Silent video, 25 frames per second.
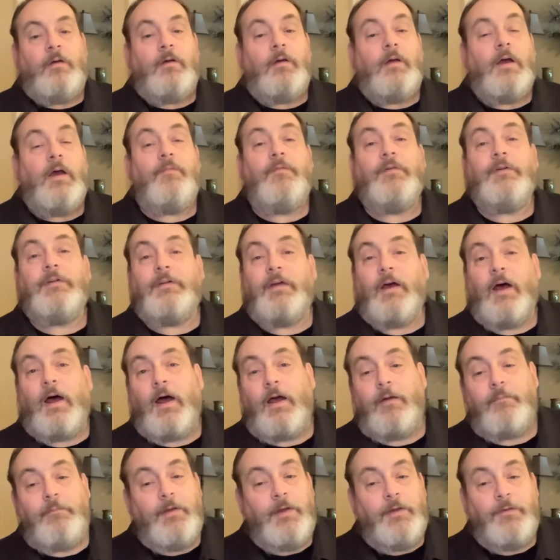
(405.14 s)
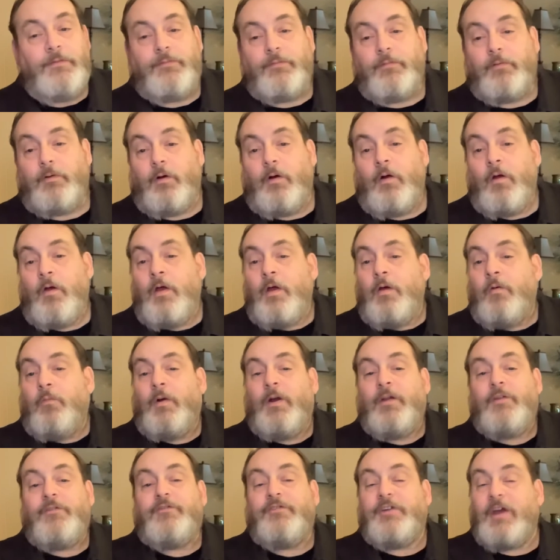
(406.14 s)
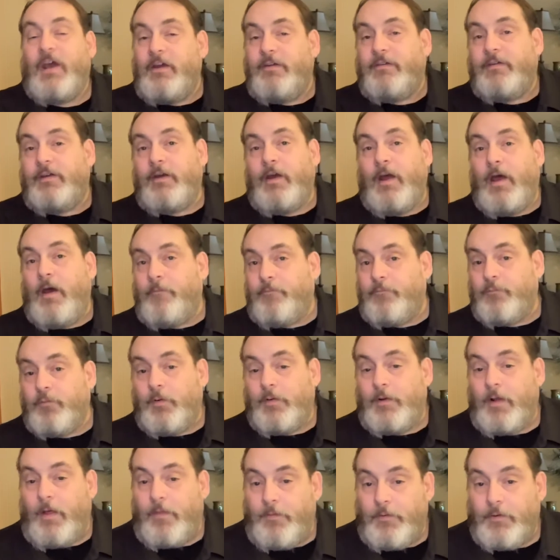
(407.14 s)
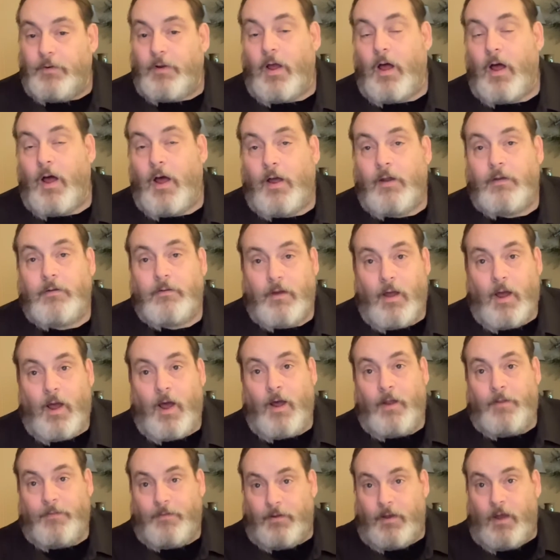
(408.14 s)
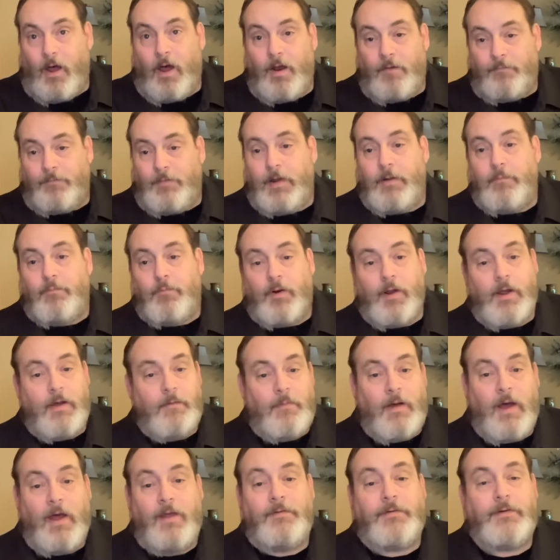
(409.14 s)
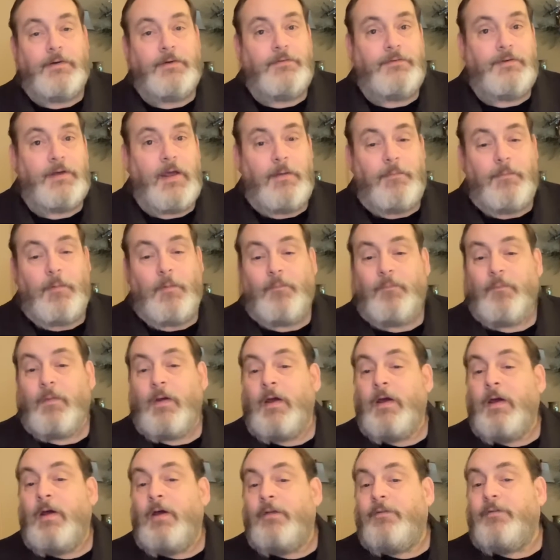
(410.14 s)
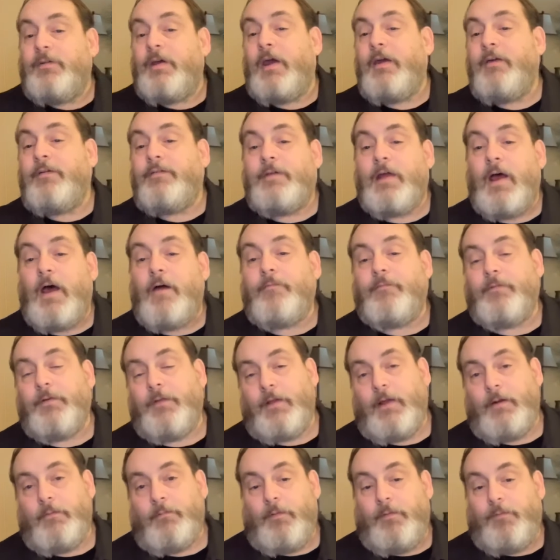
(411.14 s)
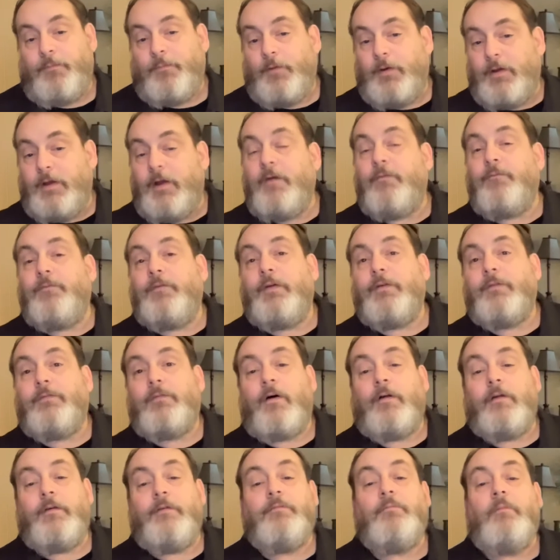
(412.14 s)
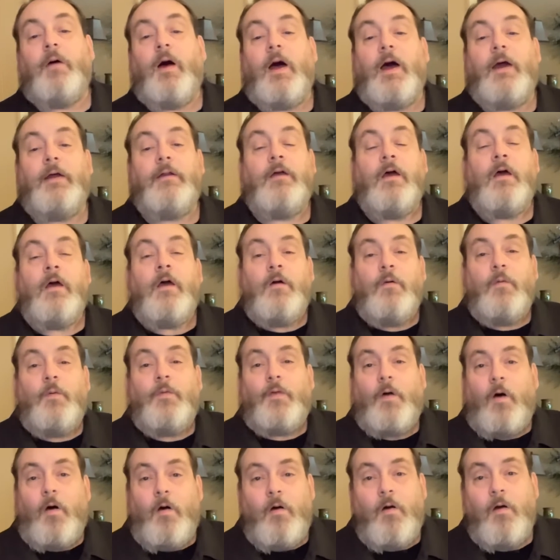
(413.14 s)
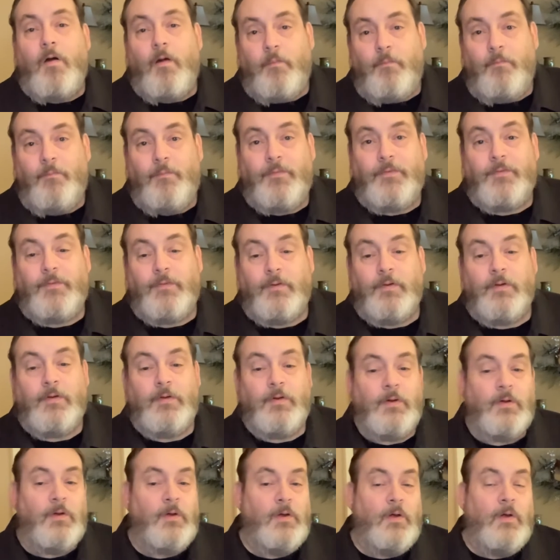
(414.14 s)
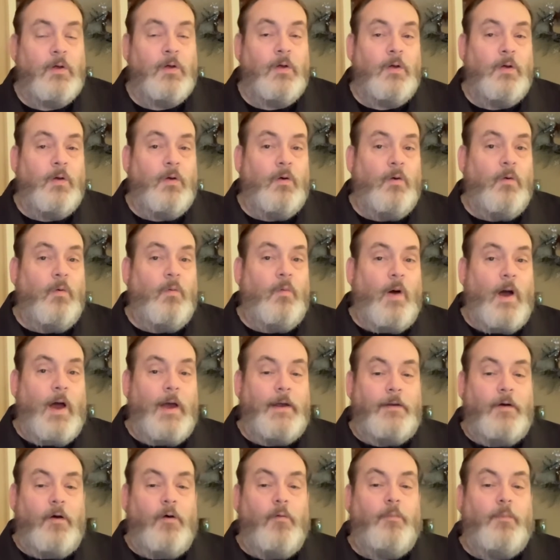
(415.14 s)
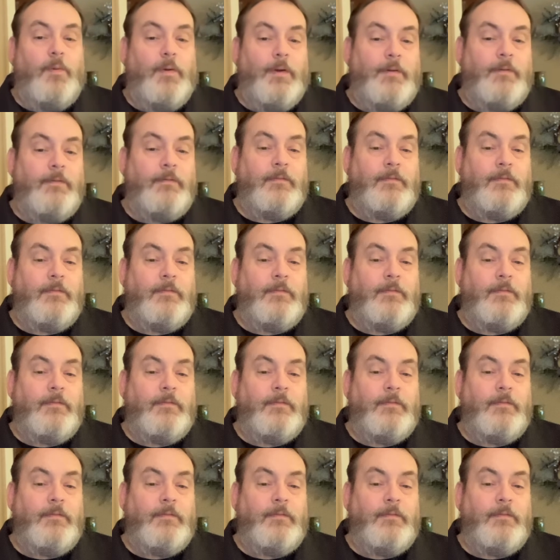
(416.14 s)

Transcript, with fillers: Every time Israel went chasing after another God, God, the God of Abraham, Isaac, and Jacob, chased after them with forgiveness on his mind, with arms wide open.